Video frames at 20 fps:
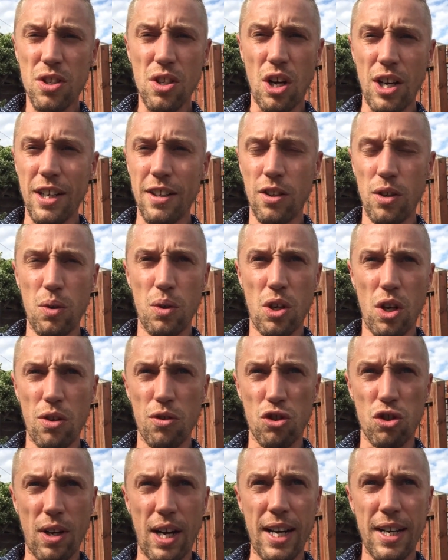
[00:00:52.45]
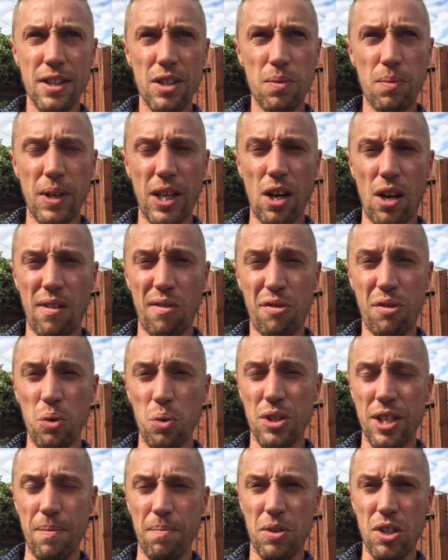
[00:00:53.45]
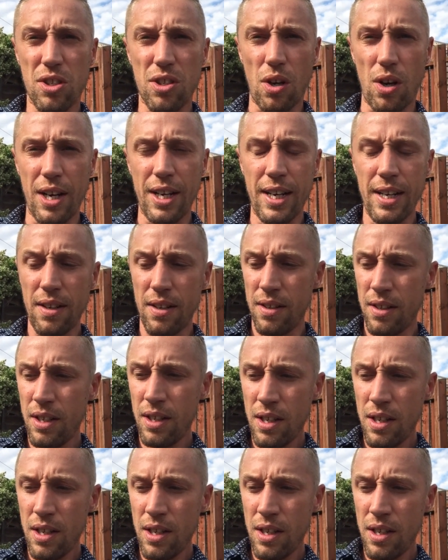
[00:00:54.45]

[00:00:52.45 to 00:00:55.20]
to sign a new contract, we can't force him to sign it.